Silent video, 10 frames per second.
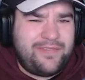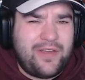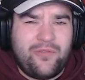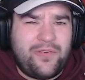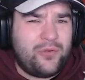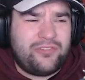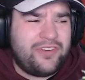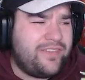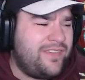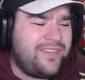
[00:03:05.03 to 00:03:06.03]

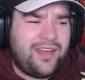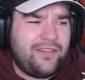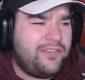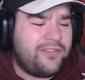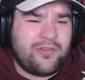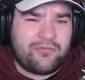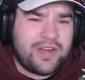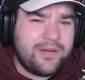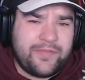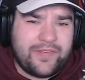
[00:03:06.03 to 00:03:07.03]
vultures and stuff. I've just got
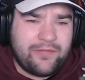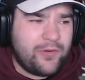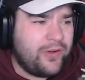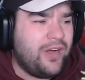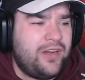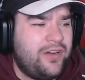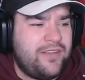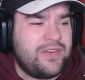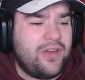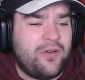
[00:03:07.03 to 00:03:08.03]
random stuff on. I don't
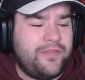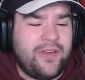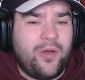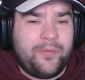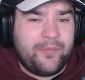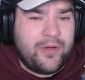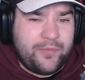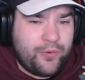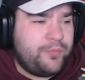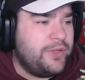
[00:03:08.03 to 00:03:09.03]
even know if they're
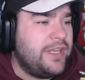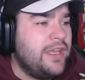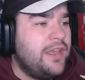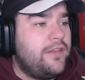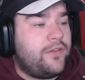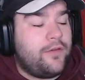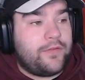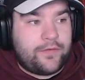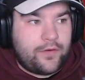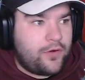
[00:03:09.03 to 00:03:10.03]
optimized properly. So I've
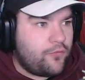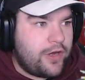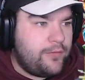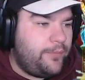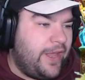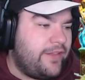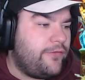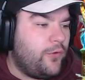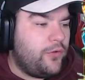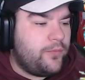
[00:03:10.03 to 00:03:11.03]
just thrown on random pets
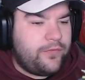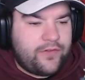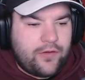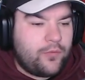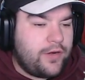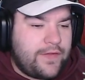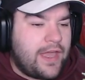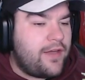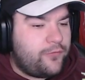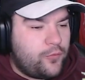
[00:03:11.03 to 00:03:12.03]
for them. So whatever you
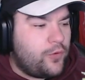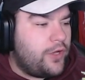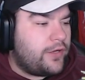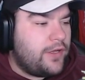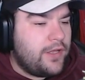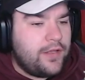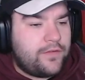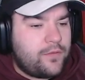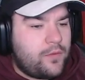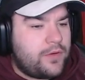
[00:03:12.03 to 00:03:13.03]
have will work.
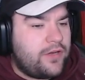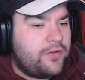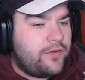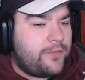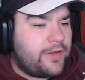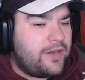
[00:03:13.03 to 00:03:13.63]
So what we're going to do is we're going to